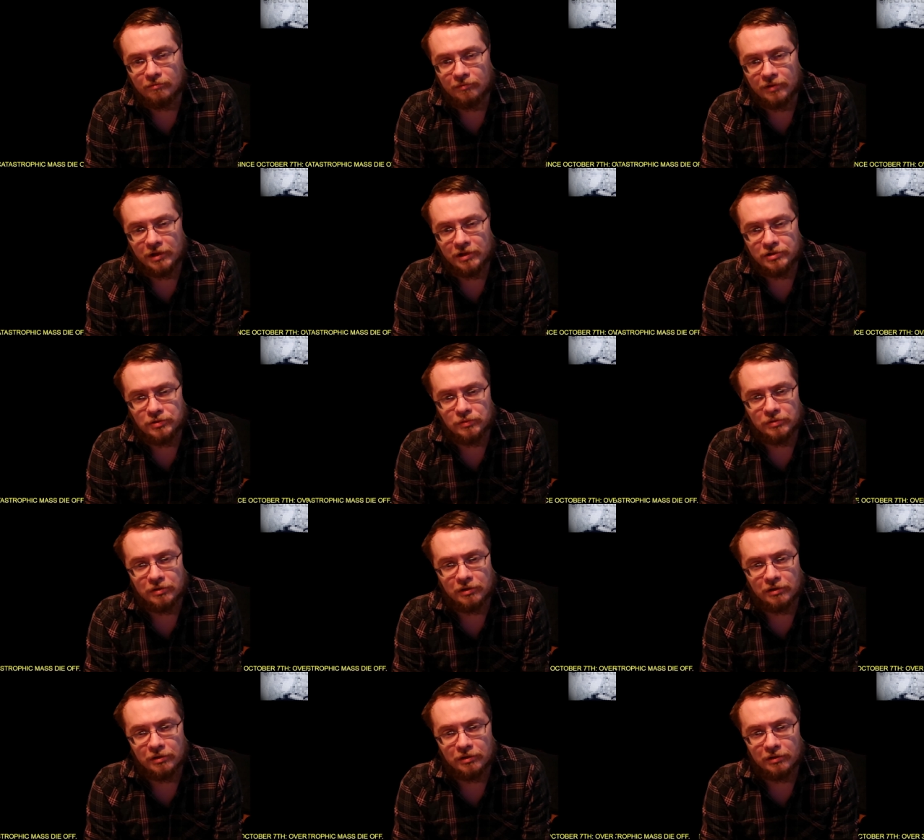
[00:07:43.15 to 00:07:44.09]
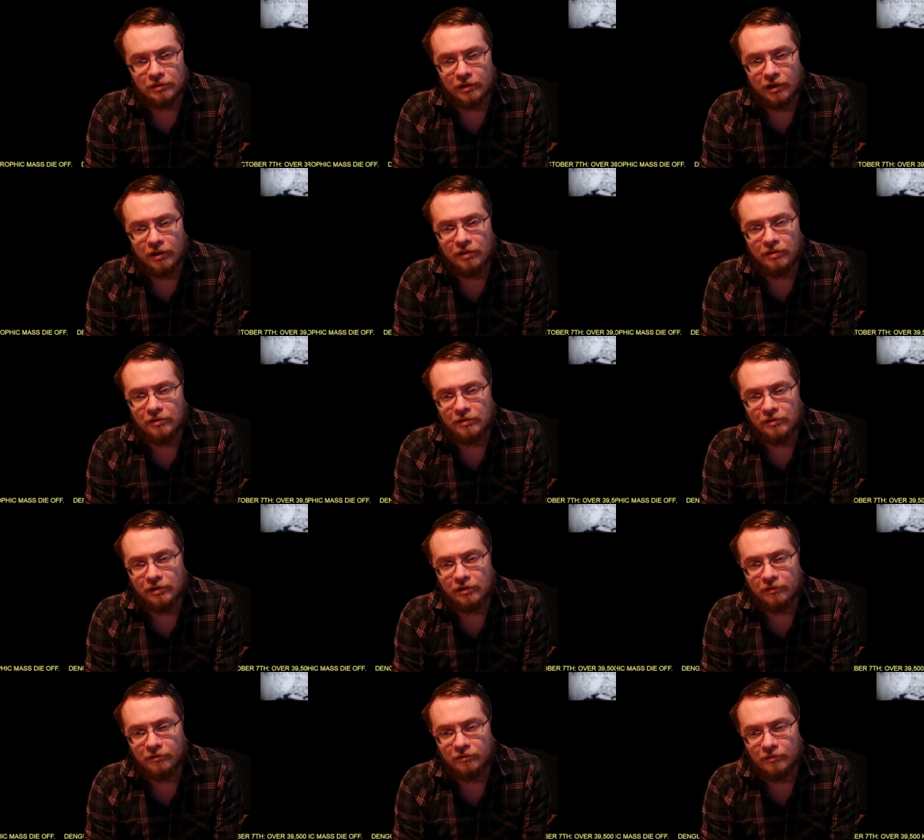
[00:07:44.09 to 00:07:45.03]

National Guard, anything that